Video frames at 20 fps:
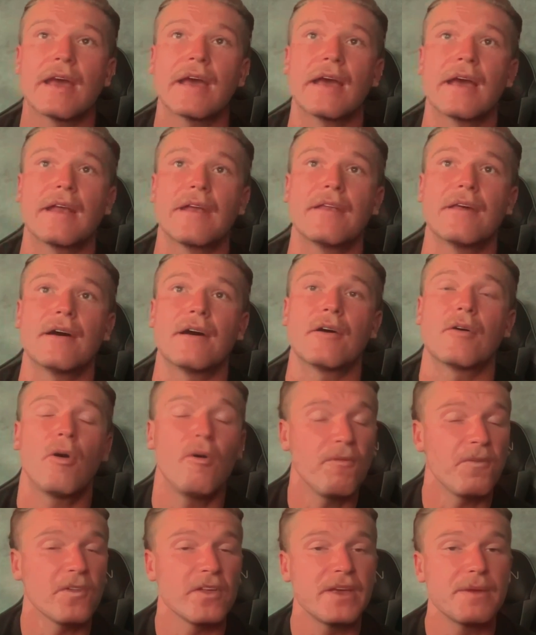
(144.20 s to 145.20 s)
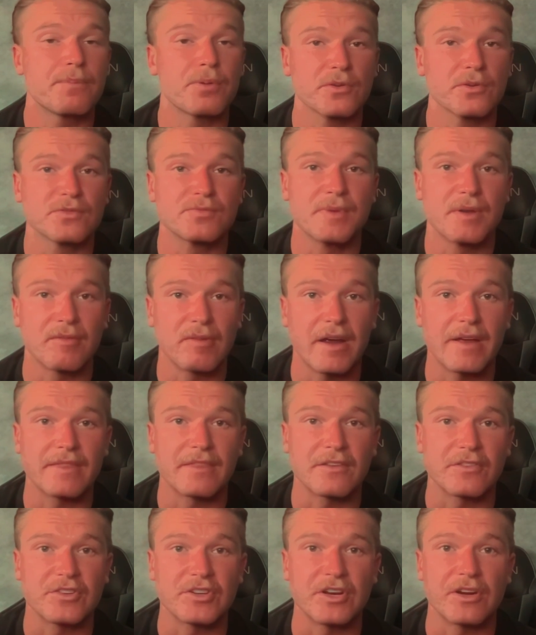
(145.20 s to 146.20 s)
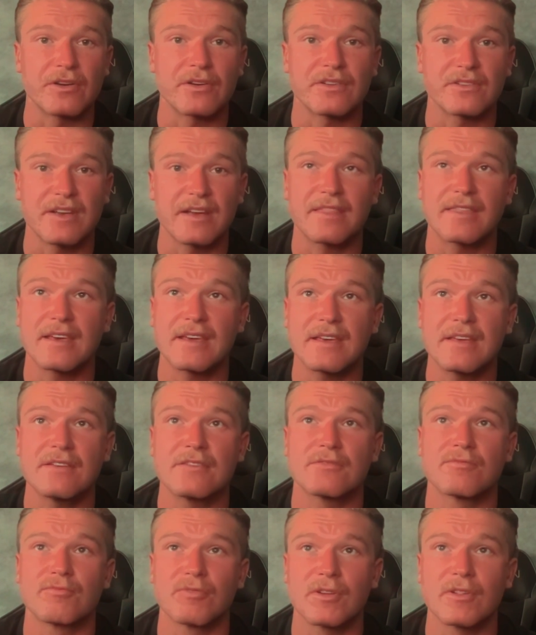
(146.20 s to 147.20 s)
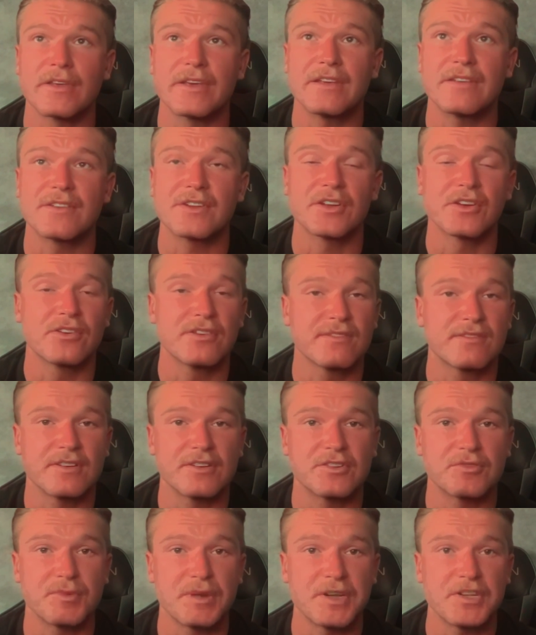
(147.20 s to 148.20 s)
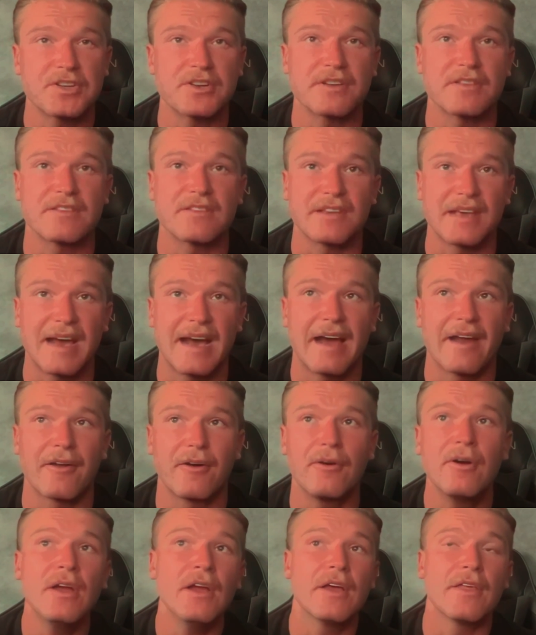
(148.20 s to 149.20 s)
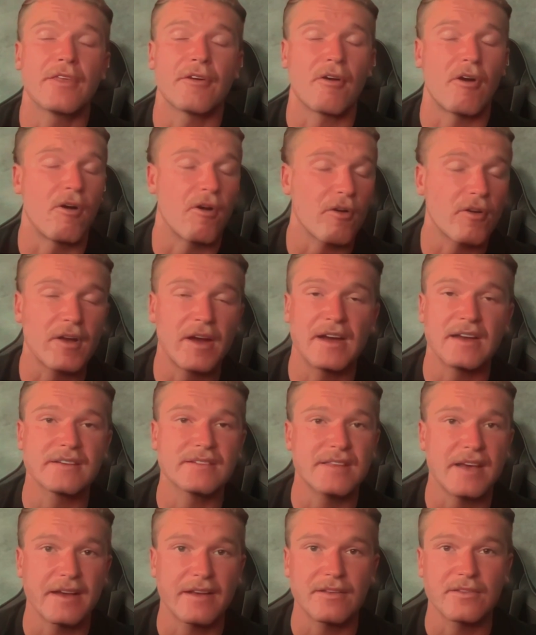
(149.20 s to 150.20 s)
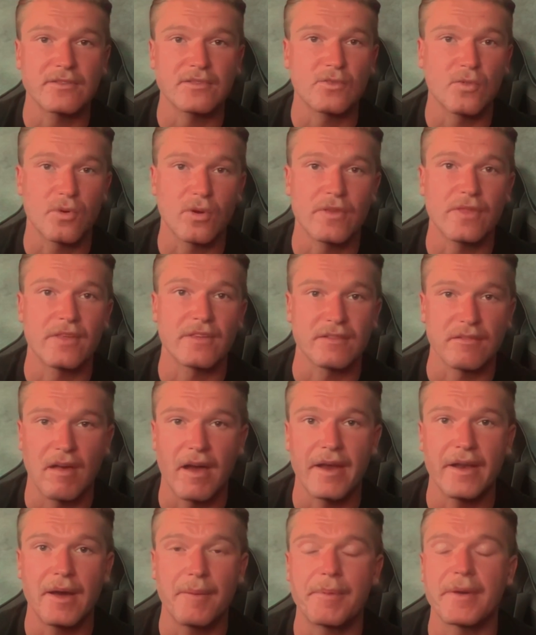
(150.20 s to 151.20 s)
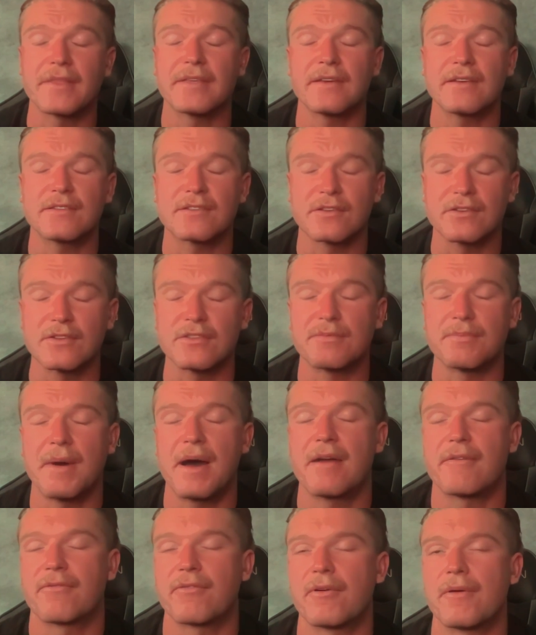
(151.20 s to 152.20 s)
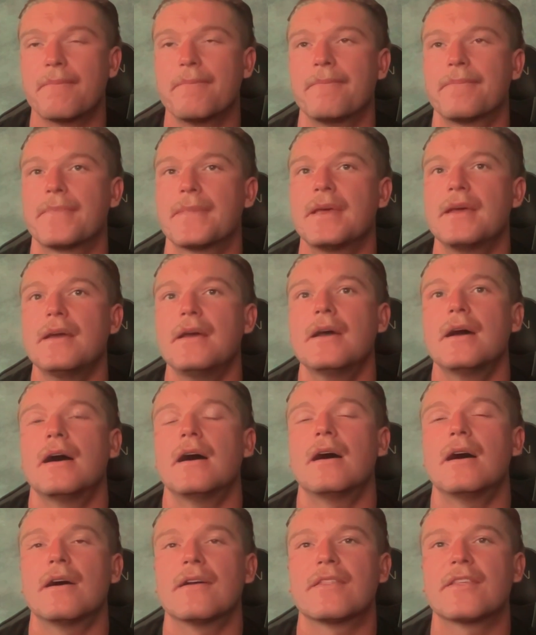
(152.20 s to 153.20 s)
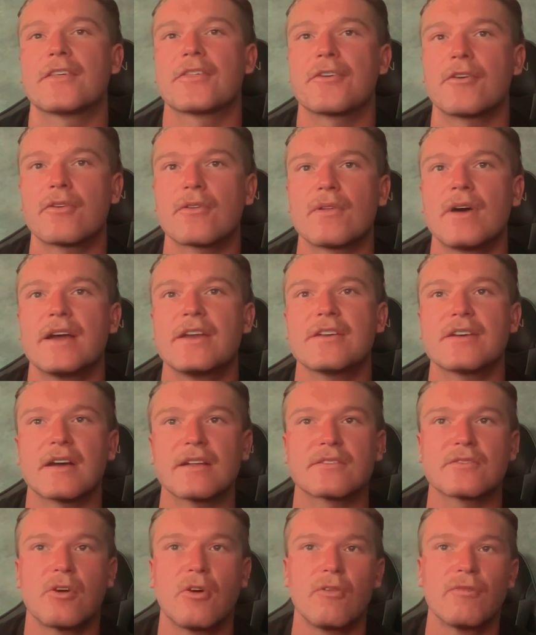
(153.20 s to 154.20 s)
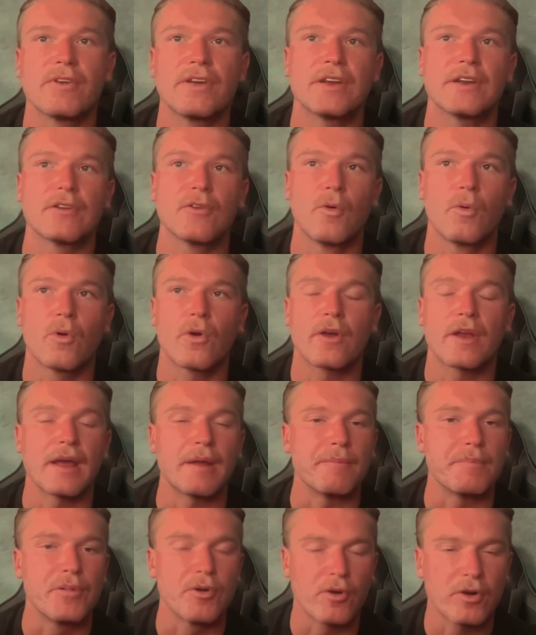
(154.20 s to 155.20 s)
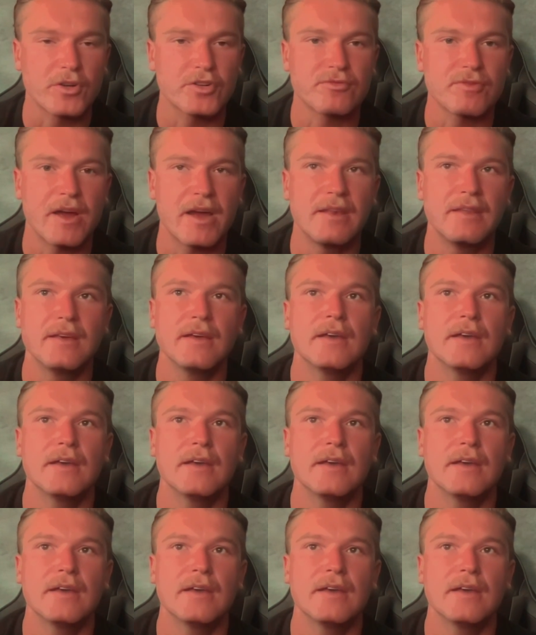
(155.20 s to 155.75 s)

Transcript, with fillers: And uh, hopefully he proves me right this year because I think he's really, he's in a good situation in Seattle. There are guys that can score in this lineup. I think it's a good spot for him. Uh, the third line, you got Tolvanen, Gourde, and Bjorkstrand.